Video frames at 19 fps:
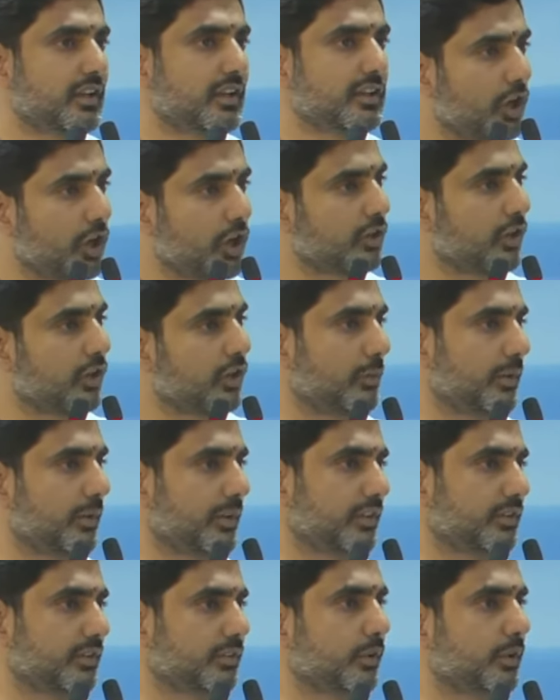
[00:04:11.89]
your
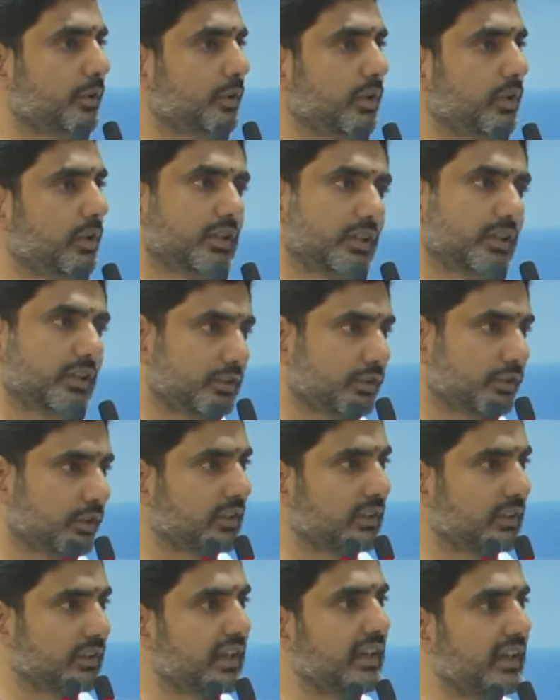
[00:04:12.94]
government is going to work is
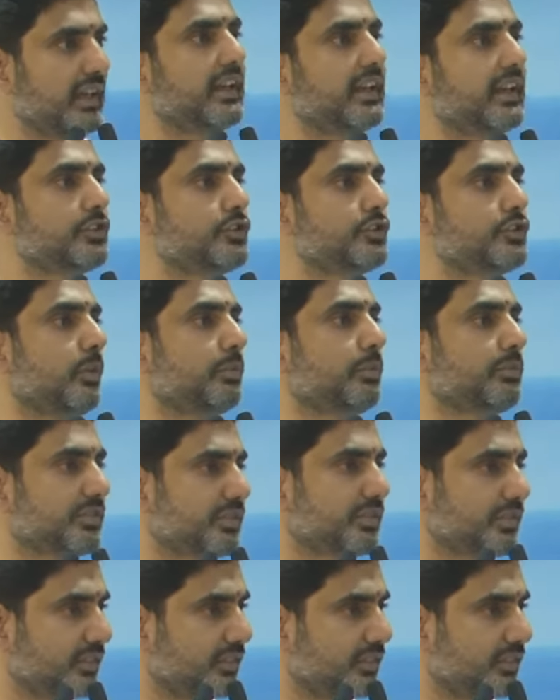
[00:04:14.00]
on creating jobs.